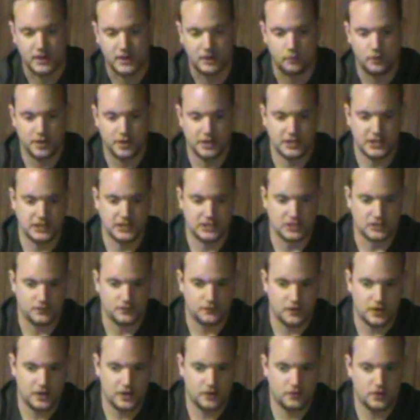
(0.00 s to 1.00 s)
I wanted to get this
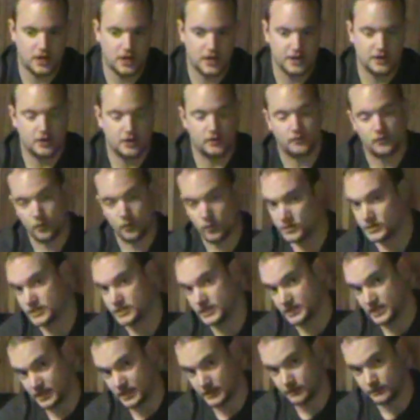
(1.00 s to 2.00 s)
video done. Of course,
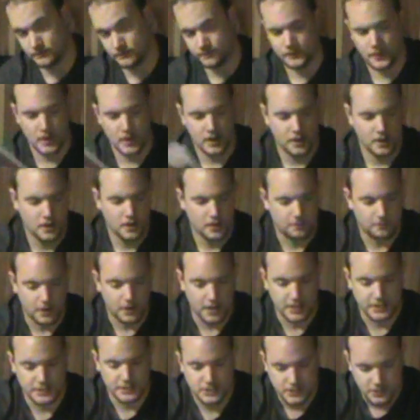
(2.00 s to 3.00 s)
I didn't.
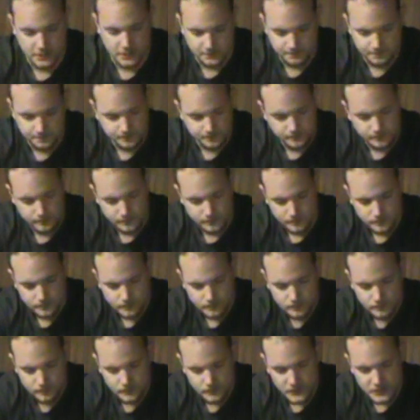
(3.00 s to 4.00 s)
But
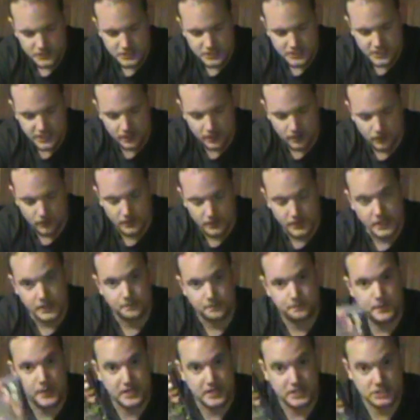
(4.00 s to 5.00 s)
still,
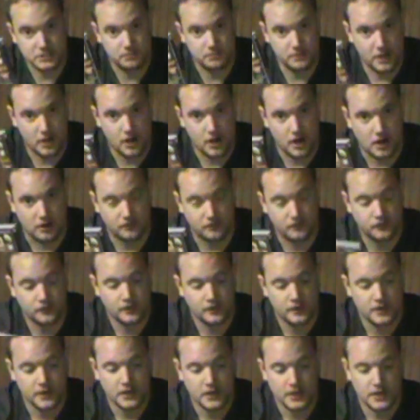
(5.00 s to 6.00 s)
it pissed me off.
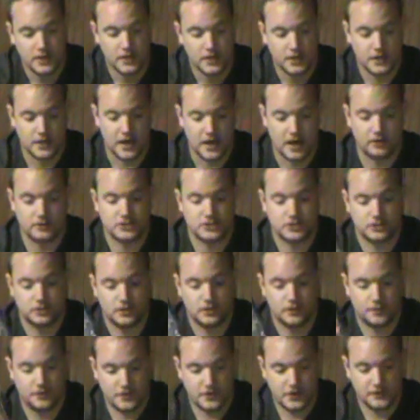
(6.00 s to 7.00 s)
Now, it's a
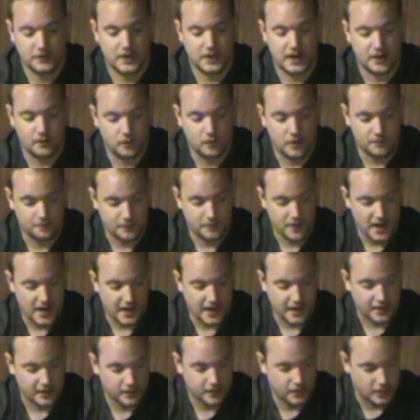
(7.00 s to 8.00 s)
good thing that I went
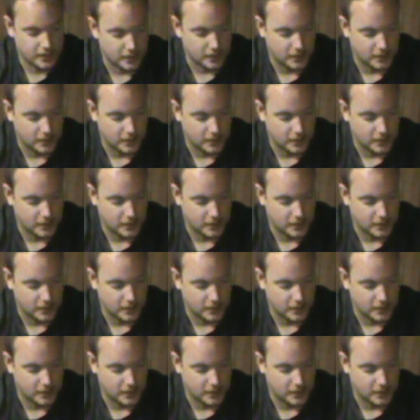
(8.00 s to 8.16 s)
back.